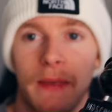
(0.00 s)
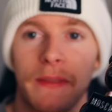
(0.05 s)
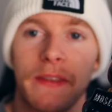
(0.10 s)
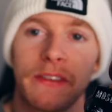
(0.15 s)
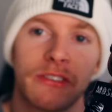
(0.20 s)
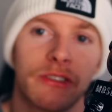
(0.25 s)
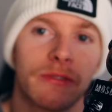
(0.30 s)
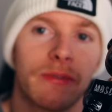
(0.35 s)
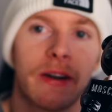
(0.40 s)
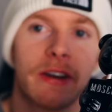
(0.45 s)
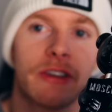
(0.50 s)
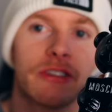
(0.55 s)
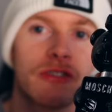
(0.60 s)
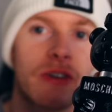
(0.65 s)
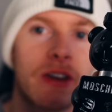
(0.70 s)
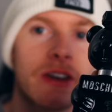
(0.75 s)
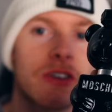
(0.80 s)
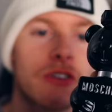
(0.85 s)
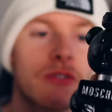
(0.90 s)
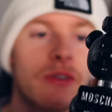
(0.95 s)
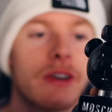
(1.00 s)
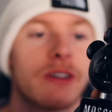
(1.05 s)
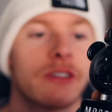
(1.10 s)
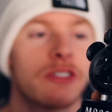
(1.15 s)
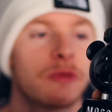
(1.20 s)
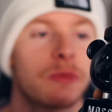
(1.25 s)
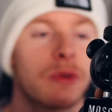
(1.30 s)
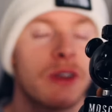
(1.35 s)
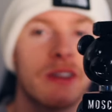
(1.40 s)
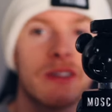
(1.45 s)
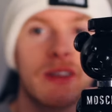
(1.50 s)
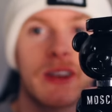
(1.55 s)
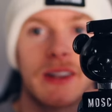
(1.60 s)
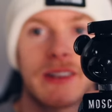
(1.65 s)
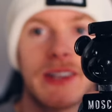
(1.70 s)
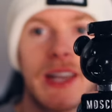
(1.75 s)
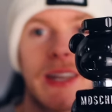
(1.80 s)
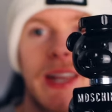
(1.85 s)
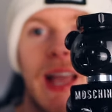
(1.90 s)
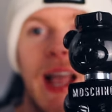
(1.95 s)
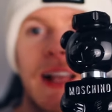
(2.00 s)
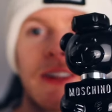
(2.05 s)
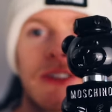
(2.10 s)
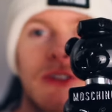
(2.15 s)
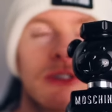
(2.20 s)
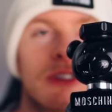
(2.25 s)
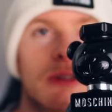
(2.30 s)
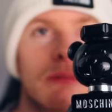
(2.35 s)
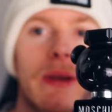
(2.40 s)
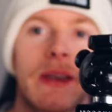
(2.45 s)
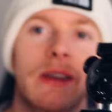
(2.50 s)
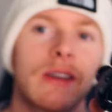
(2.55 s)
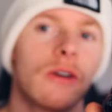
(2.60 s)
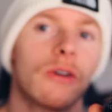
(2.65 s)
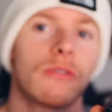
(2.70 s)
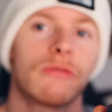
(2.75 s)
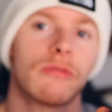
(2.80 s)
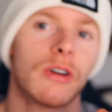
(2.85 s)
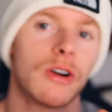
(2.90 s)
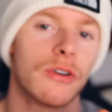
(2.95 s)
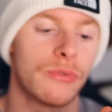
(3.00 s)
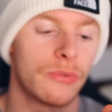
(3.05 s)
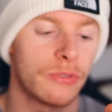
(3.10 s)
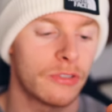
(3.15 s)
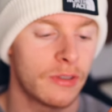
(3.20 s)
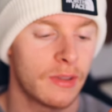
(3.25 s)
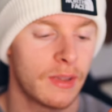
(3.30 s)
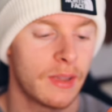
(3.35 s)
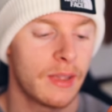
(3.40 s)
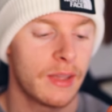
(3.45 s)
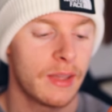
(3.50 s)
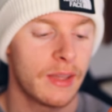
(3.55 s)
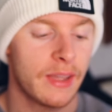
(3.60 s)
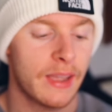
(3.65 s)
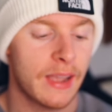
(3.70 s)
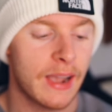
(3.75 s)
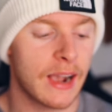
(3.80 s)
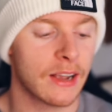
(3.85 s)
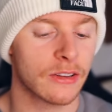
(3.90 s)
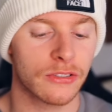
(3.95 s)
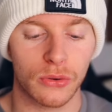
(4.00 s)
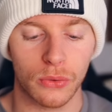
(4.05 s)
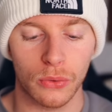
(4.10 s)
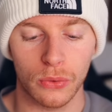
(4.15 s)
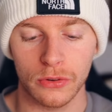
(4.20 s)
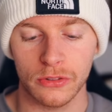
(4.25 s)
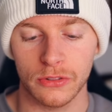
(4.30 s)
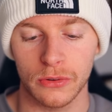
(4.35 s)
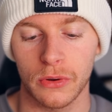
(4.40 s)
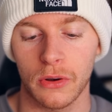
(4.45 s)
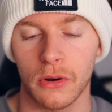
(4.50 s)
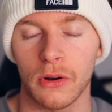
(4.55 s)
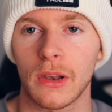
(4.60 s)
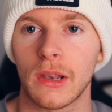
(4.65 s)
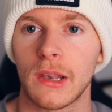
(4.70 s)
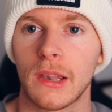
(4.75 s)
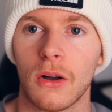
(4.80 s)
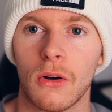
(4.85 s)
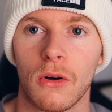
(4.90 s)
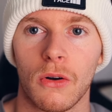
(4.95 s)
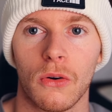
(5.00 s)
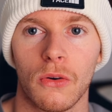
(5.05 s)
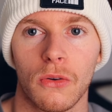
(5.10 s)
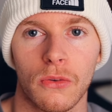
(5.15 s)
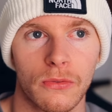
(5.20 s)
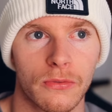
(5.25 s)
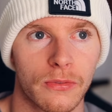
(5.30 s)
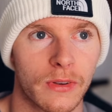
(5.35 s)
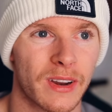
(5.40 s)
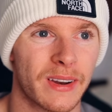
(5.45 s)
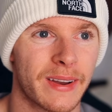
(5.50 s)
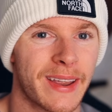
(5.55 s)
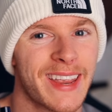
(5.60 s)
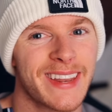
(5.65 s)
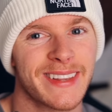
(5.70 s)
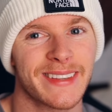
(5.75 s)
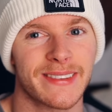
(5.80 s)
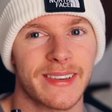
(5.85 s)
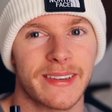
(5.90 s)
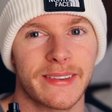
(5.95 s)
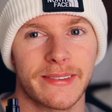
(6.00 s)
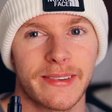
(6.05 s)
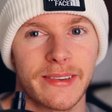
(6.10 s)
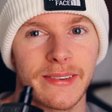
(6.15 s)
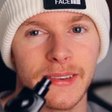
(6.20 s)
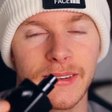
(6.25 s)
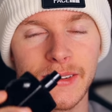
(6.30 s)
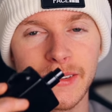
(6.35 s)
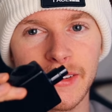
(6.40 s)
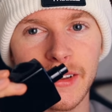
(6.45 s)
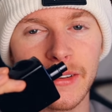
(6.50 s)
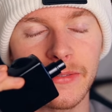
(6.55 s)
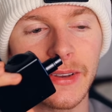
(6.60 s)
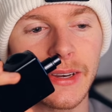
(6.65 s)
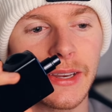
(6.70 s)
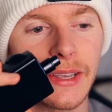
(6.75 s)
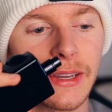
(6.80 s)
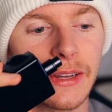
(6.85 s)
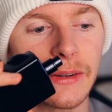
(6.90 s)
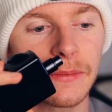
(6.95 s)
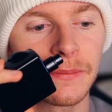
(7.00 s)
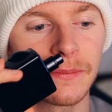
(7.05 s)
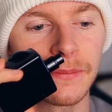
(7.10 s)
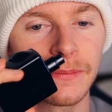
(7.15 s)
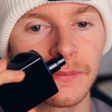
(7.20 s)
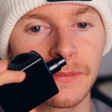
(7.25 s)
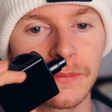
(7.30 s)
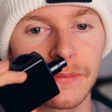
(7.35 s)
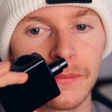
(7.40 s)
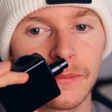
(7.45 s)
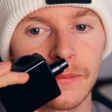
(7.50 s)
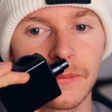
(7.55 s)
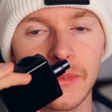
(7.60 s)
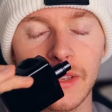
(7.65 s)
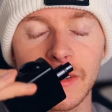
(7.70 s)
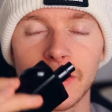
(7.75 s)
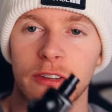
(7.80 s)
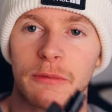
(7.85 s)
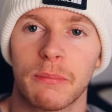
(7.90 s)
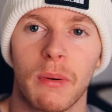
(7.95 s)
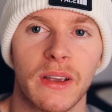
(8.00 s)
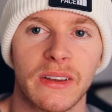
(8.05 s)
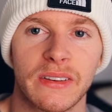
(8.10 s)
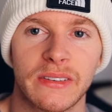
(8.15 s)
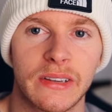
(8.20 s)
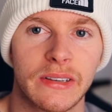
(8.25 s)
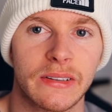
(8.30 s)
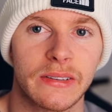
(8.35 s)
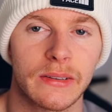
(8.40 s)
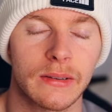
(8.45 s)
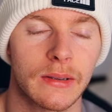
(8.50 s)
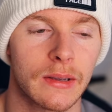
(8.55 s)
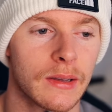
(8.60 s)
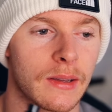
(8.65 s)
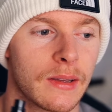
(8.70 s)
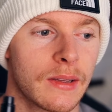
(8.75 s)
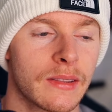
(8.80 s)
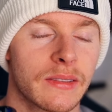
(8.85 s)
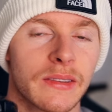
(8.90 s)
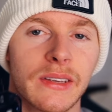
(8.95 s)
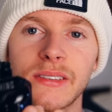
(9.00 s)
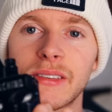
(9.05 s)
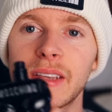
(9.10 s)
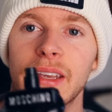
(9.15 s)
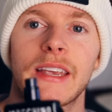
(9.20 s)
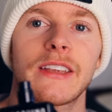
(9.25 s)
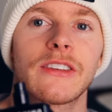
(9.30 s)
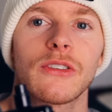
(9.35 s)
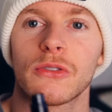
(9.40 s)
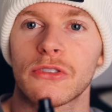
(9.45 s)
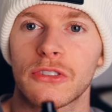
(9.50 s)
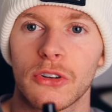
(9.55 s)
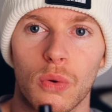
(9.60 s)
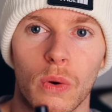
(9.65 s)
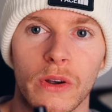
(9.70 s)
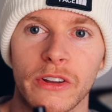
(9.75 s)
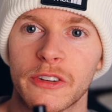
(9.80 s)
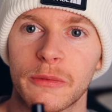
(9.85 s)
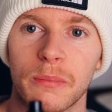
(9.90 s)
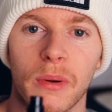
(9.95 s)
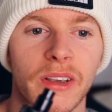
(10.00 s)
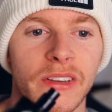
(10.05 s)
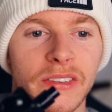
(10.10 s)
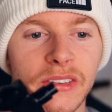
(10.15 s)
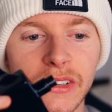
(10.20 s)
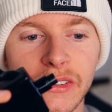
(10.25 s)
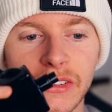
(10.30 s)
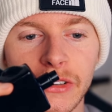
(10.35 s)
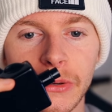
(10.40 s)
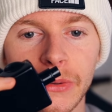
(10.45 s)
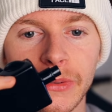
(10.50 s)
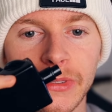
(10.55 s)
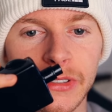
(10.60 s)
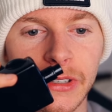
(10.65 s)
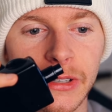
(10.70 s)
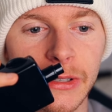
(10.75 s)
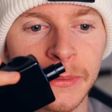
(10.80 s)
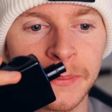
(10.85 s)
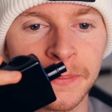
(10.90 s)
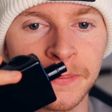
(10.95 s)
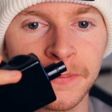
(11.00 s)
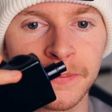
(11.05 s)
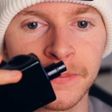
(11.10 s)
And this is a very strange fragrance because, like I said, it has got the main note of rose. It has also got a lot of kind of incenses and stuff in here and spices. This thing is also quite spicy too. So